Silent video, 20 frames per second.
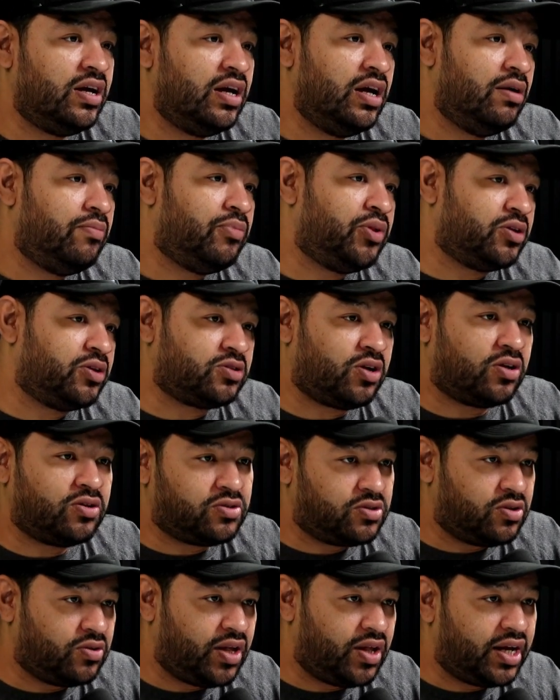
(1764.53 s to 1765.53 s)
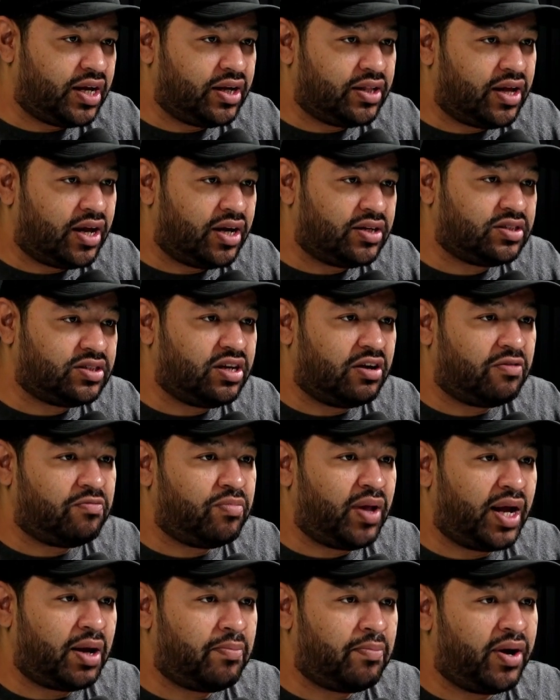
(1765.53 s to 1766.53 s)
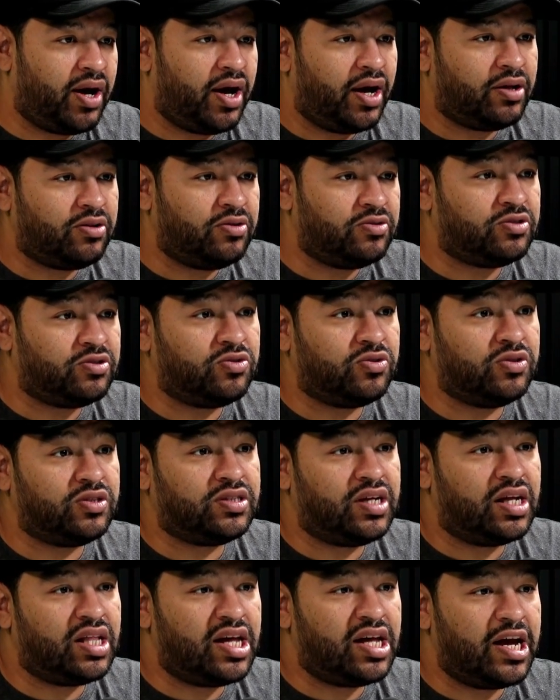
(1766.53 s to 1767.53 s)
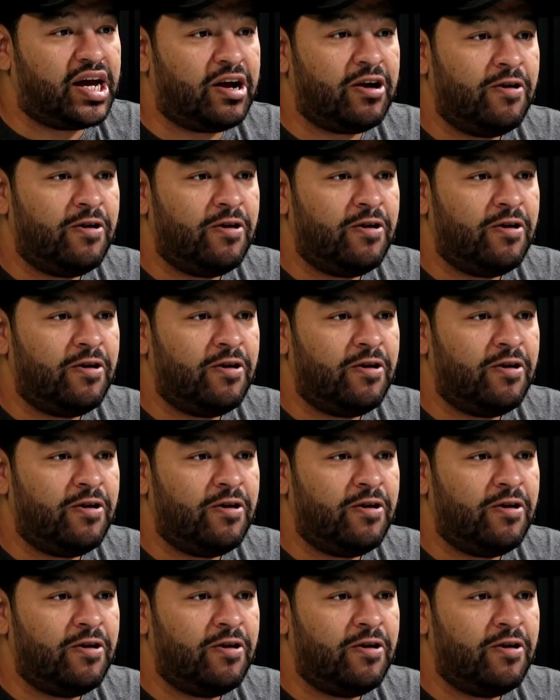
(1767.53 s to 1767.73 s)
There's also like a lot of stuff like behind closed doors that like